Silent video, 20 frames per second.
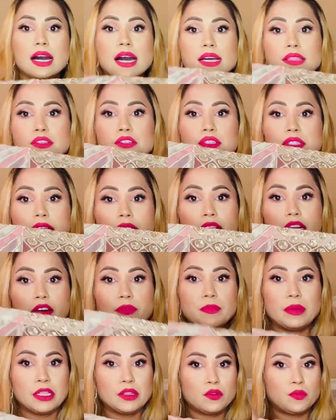other side of
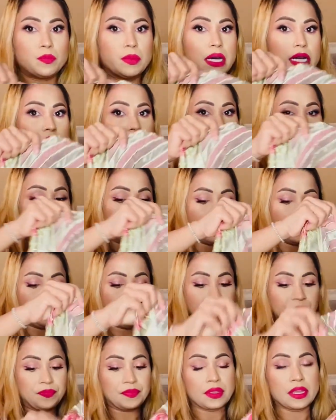my dupatta.
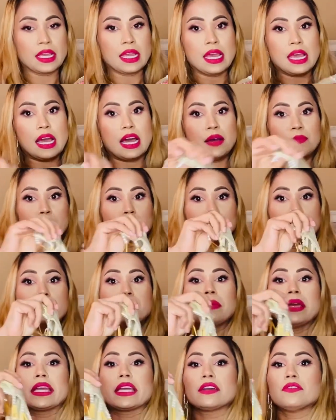I'm gonna make a